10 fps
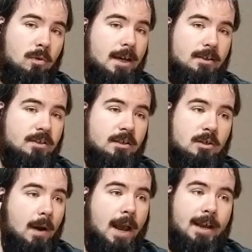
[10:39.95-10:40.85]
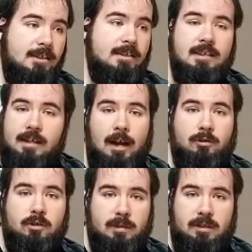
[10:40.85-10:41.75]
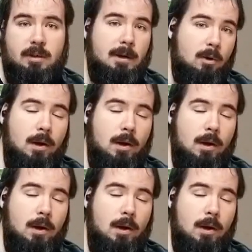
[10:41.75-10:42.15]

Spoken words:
West and you had to seek out specific